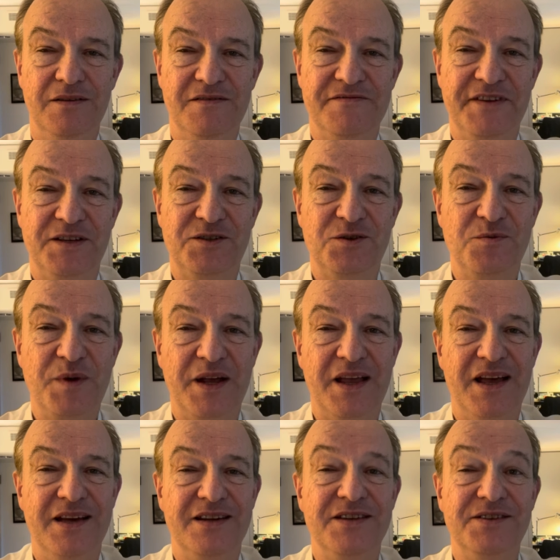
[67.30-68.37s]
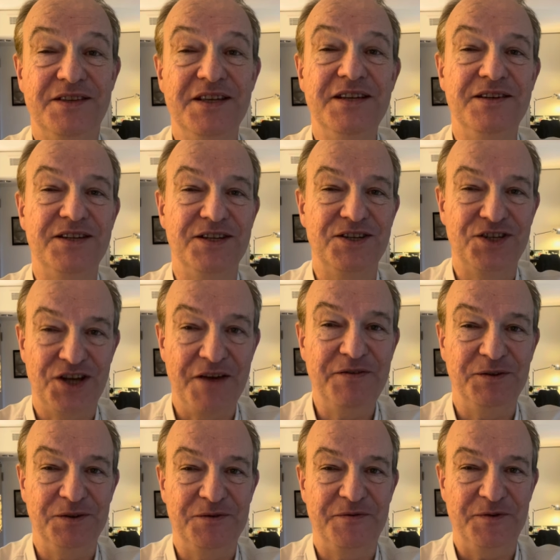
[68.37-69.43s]
Vincent Macan is the
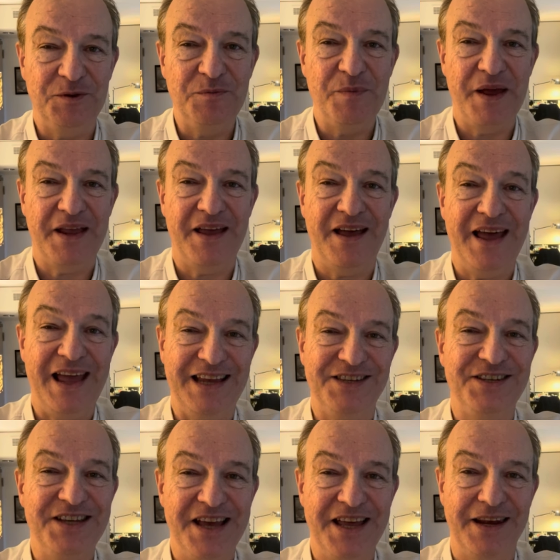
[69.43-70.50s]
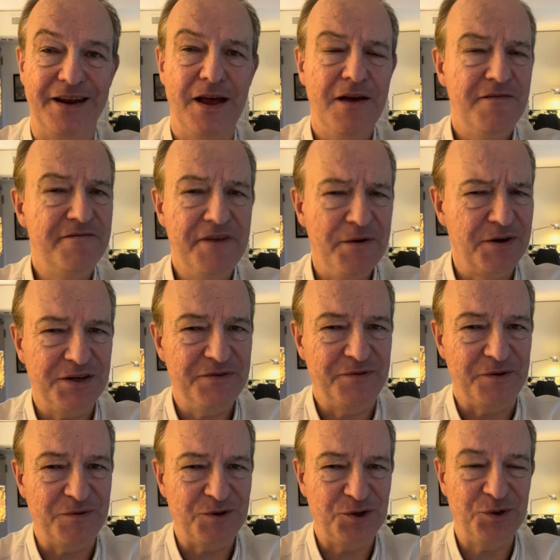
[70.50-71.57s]
dishevelled filmmaker Etienne, very
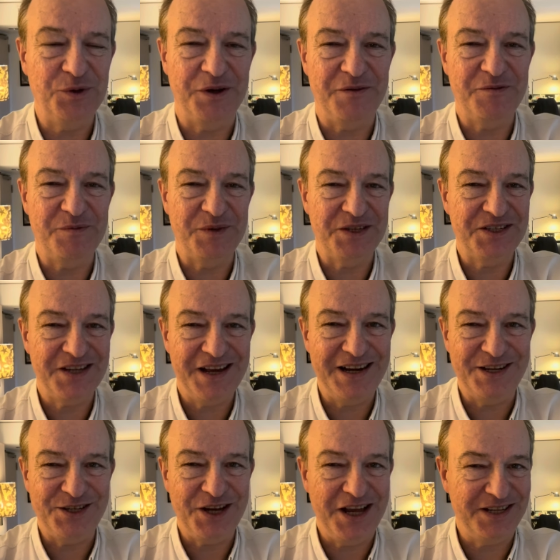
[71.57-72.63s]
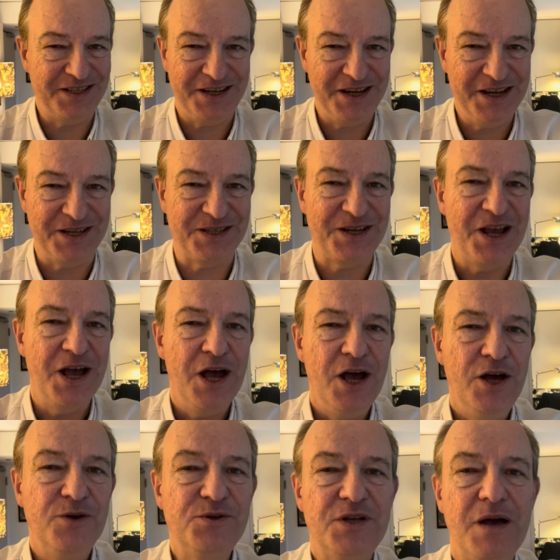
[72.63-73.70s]
different, surely, from the stylish Assayas,
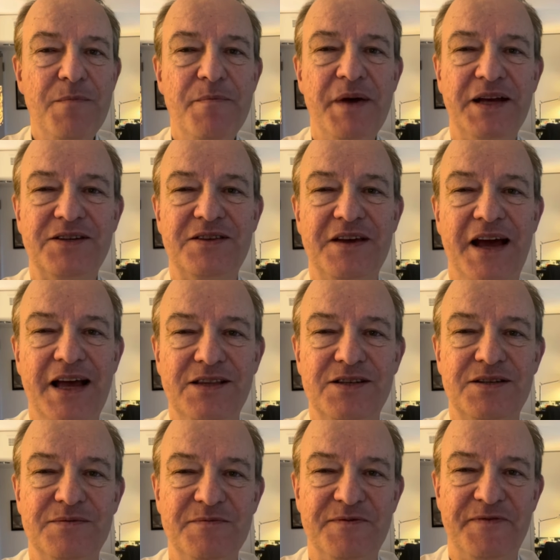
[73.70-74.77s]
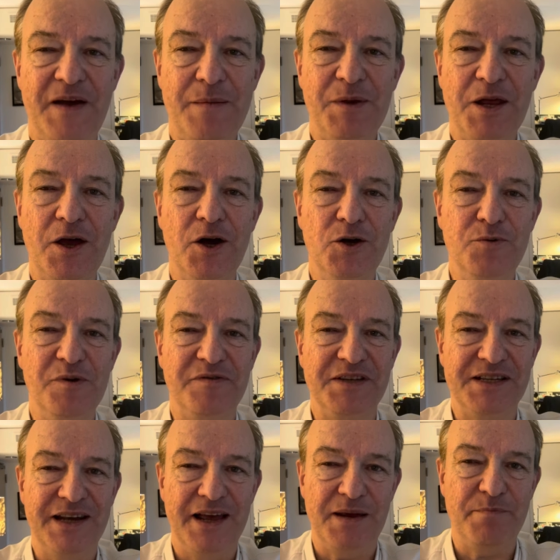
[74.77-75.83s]
who's come back to the handsome family home of
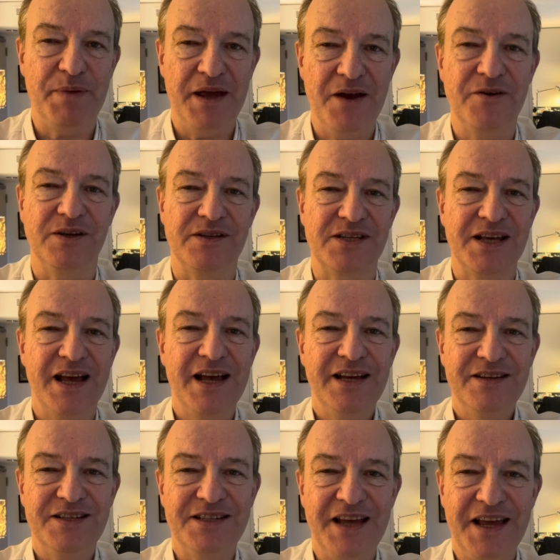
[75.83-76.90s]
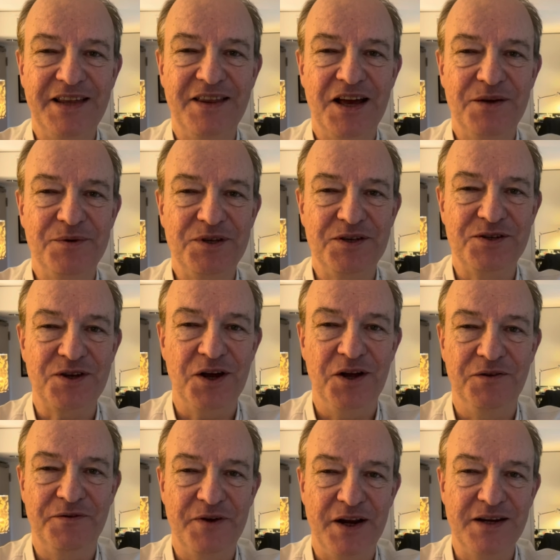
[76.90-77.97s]
his late parents, staying there with his
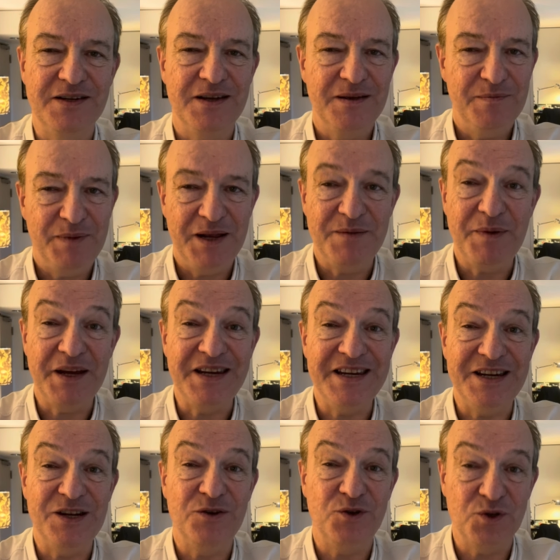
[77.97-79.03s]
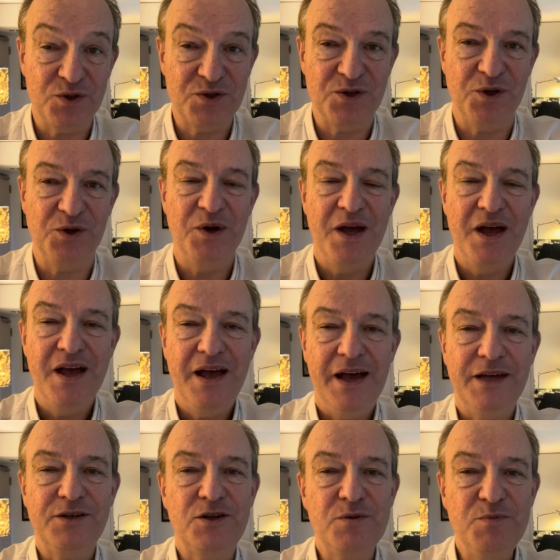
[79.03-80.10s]
girlfriend, played by Nina Durso,
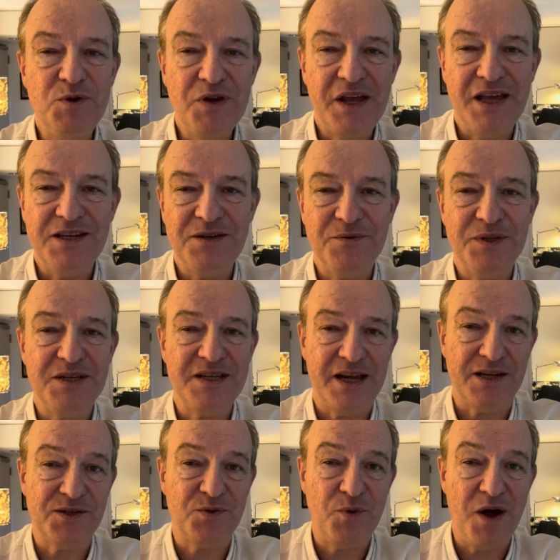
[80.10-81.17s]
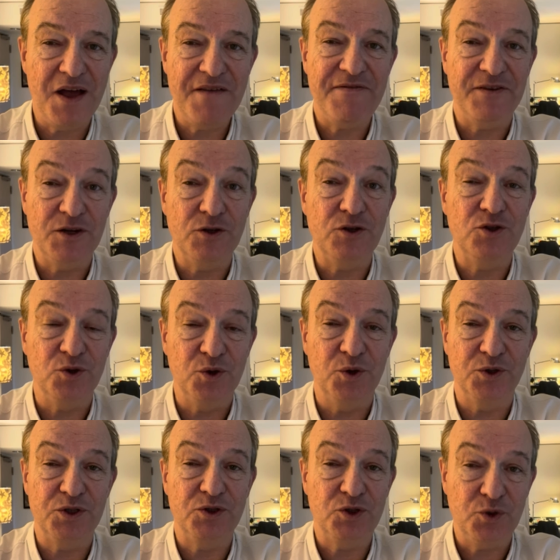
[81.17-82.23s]
and communicating with his ex-wife and adored
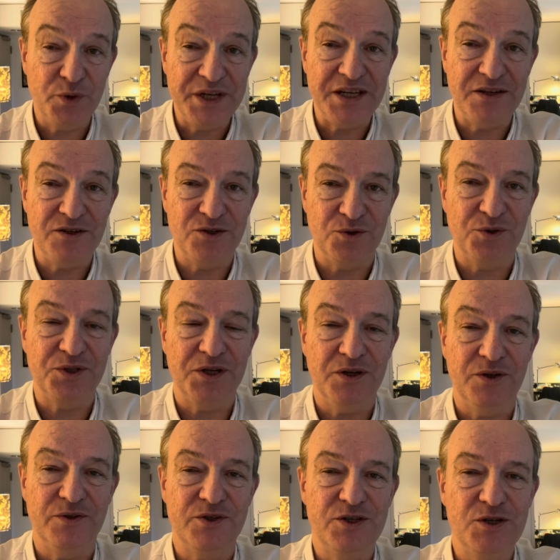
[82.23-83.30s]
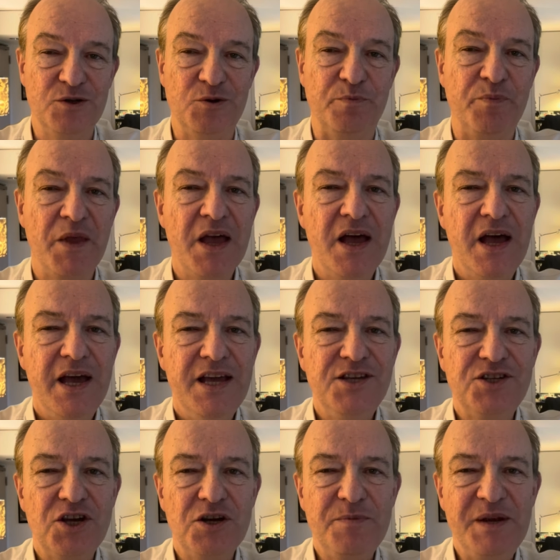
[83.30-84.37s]
tween daughter on Zoom. He's
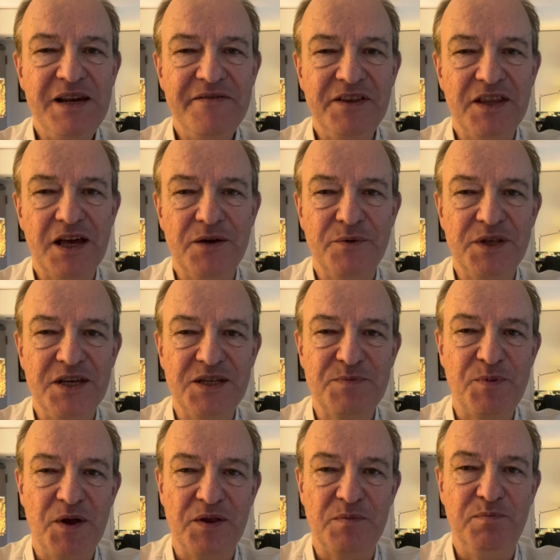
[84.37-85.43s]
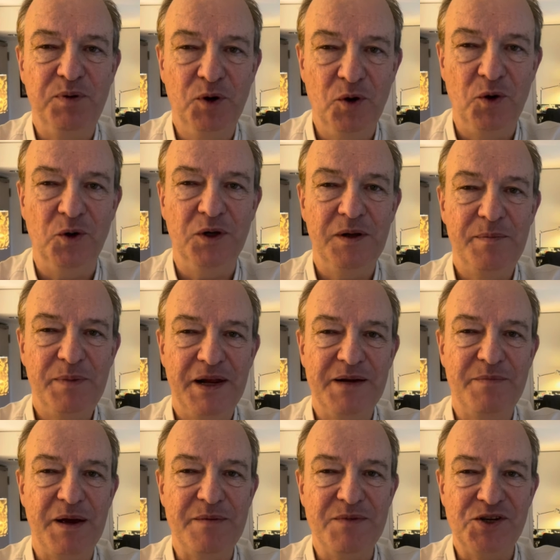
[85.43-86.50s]
going to be living there with his brother Paul, played
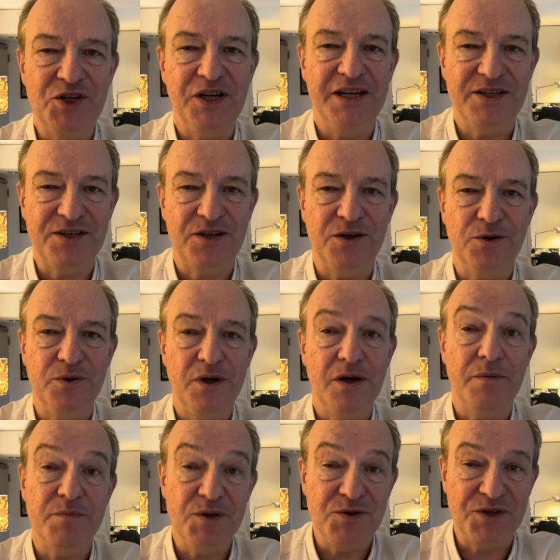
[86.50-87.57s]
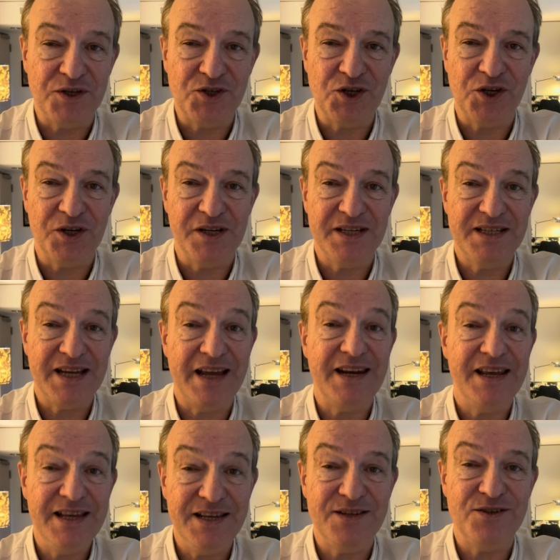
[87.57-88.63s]
by Misha Lisko, a music journalist, and
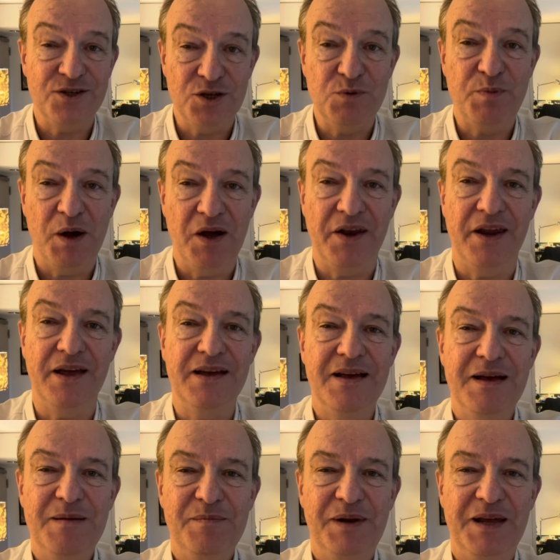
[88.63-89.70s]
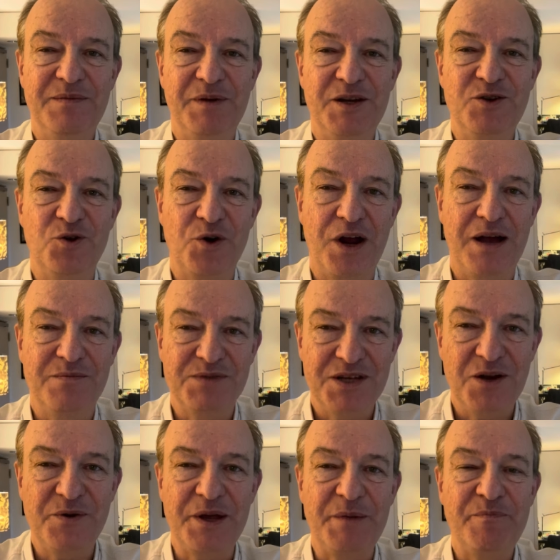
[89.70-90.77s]
his new partner, played by Nora
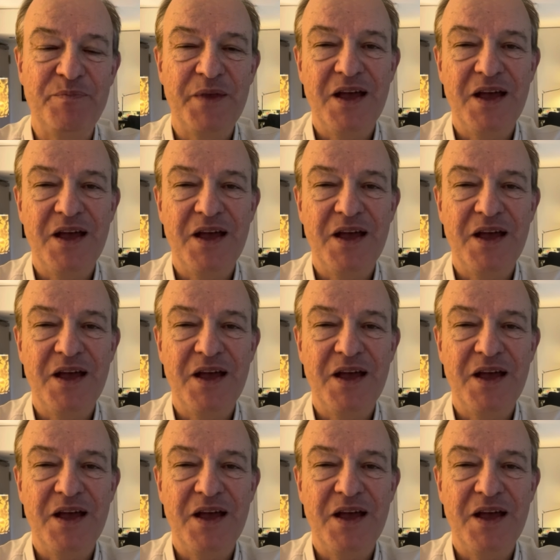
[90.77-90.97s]
Hamzawi.